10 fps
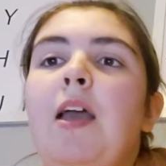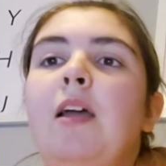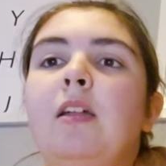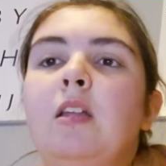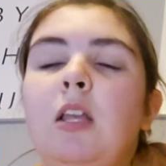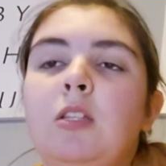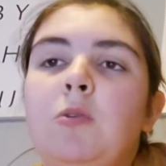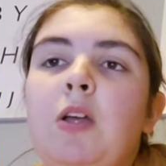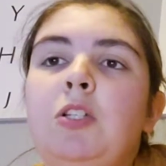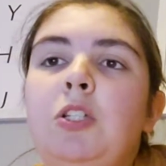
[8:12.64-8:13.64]
The next
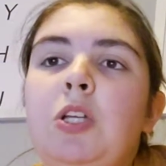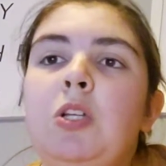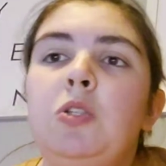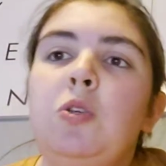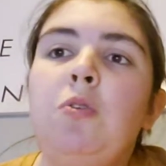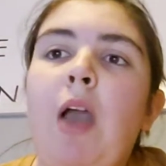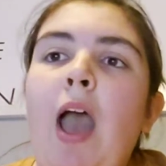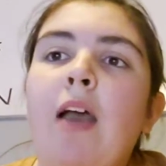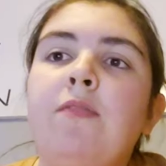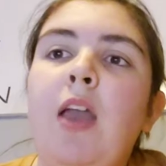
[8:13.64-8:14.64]
question, do you
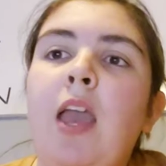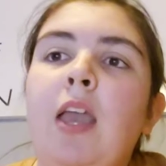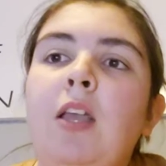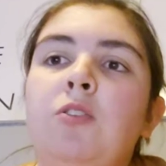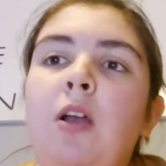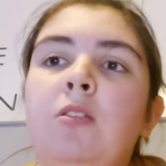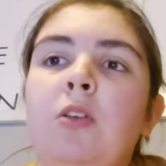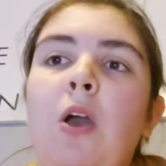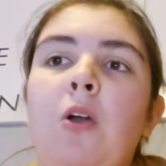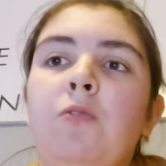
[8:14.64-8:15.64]
have a dress
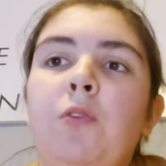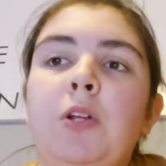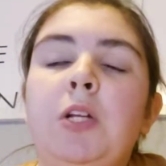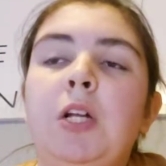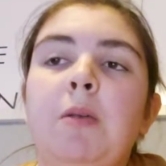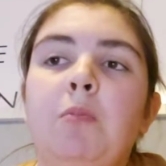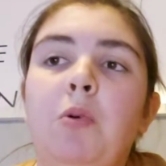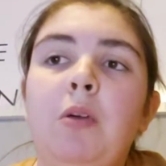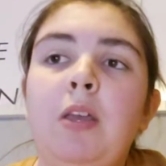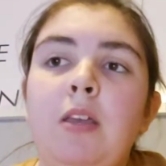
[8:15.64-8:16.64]
code for your
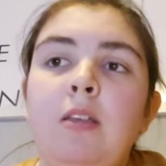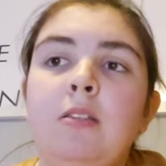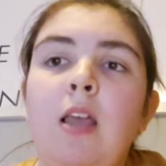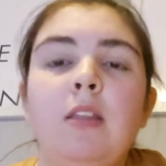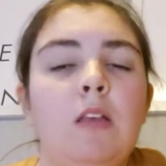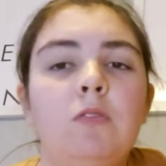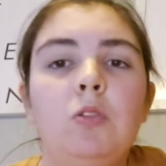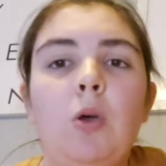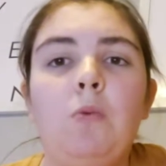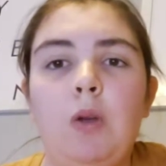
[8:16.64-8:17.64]
employees, and if
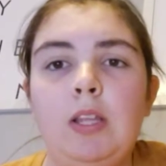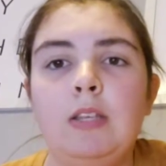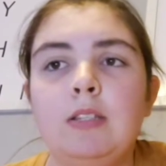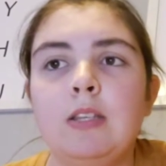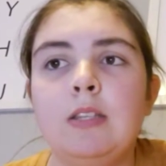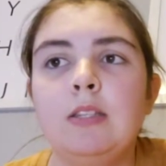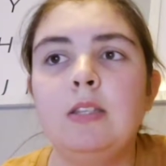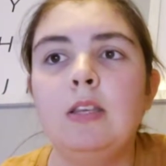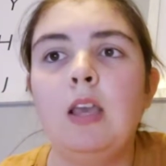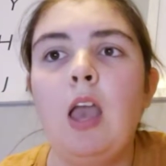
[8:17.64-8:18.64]
so, what is
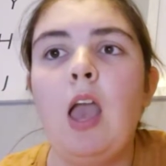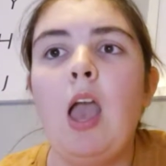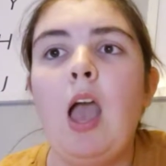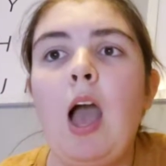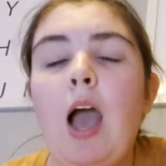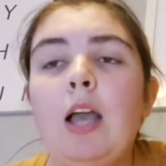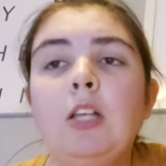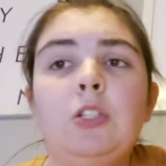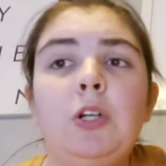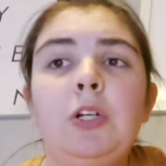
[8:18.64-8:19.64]
it? I
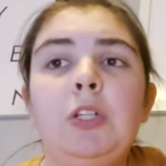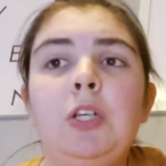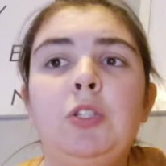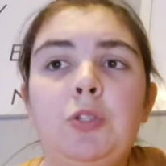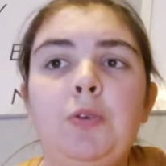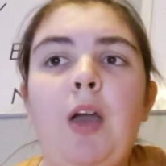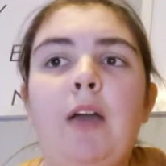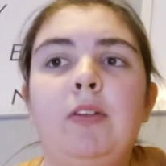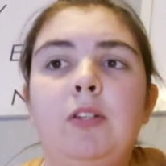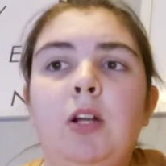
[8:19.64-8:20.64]
certainly do
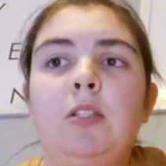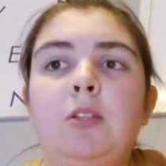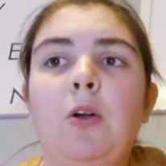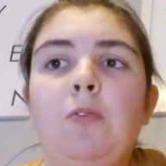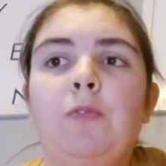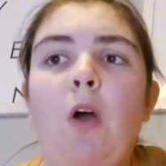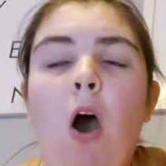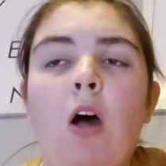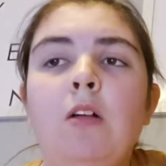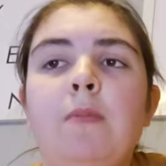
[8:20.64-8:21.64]
have a dress code for
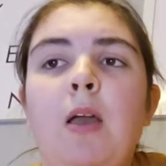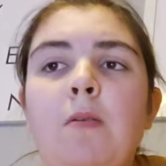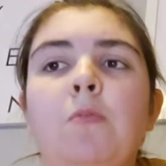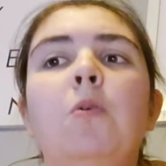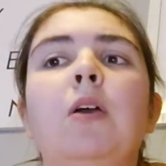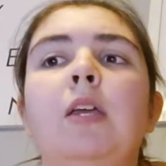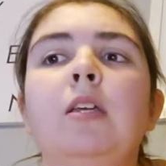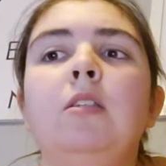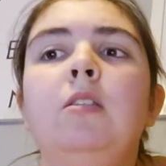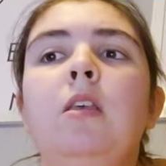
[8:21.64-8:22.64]
all of my
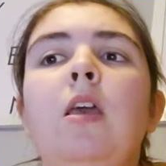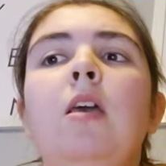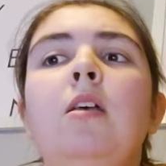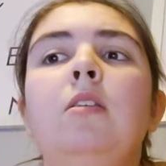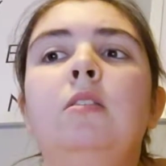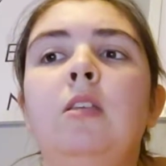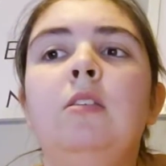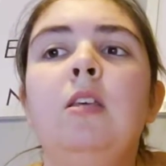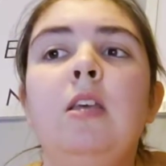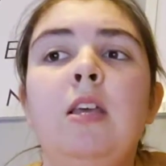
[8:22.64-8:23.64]
employees.
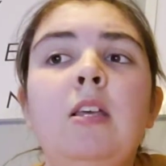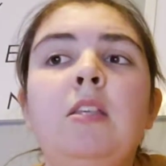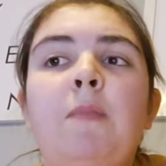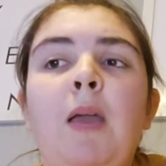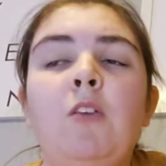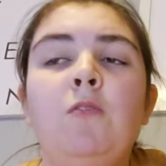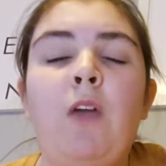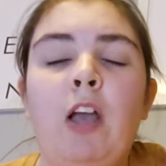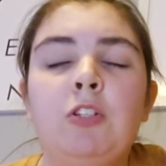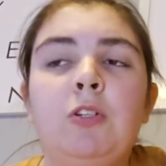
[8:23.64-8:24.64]
Since it is a
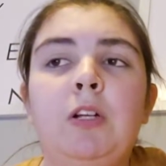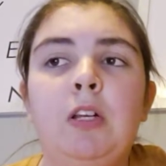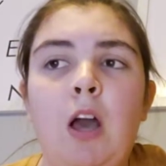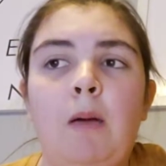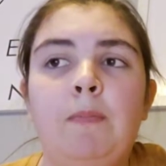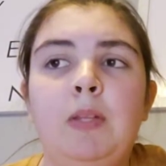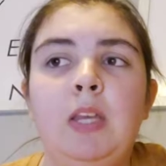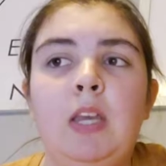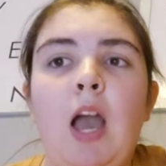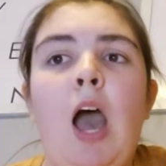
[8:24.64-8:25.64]
manufacturing
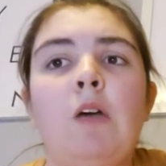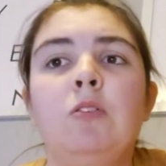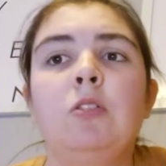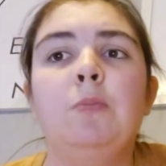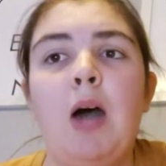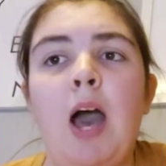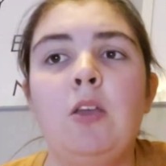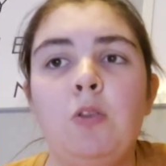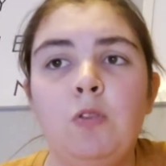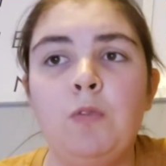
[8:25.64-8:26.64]
company, I will supply
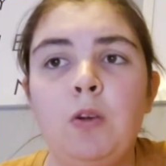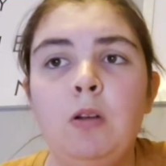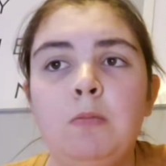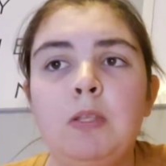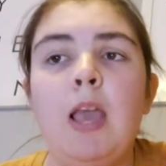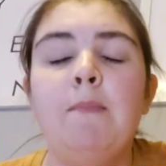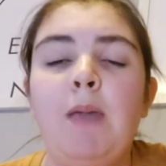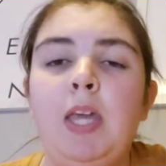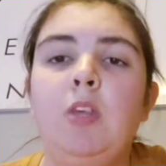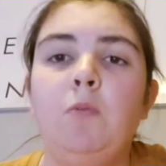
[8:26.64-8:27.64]
uniforms and
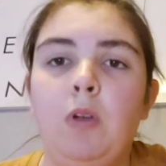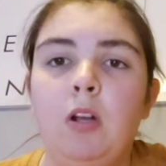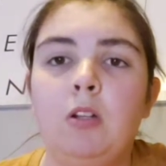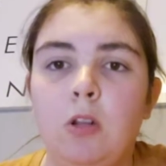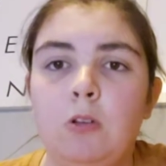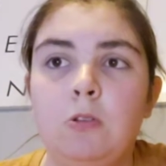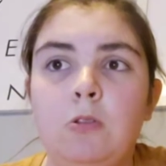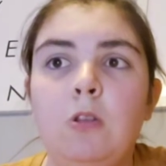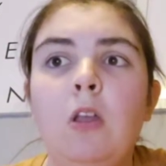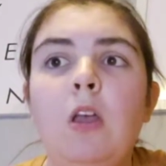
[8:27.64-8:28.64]
make them wear
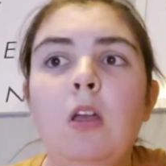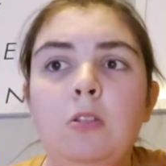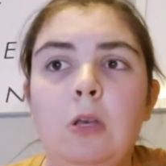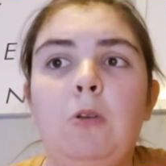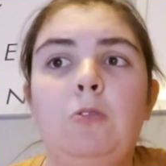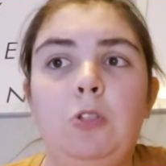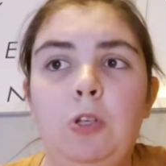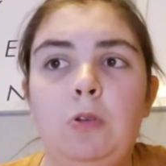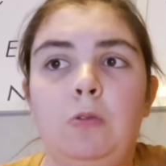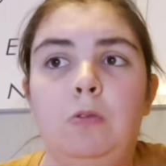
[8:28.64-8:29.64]
closed-toed
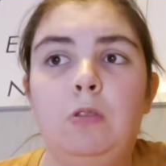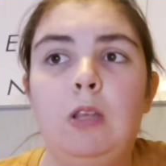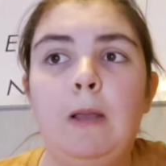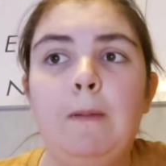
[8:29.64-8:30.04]
shoes.